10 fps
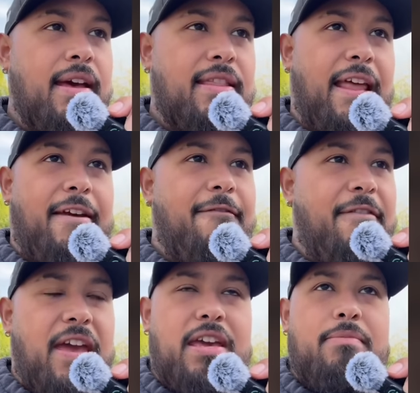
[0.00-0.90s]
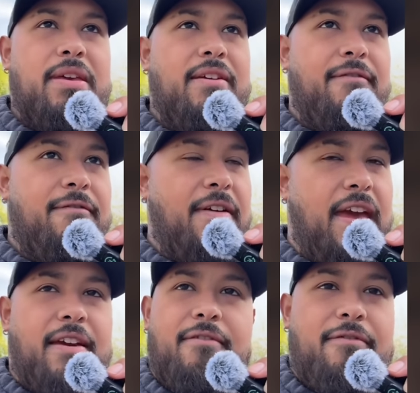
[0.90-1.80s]
Like fake meat,
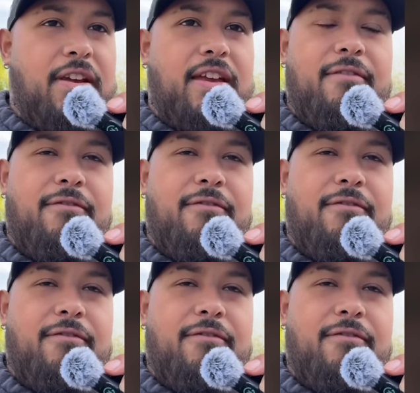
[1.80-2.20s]
fake freaking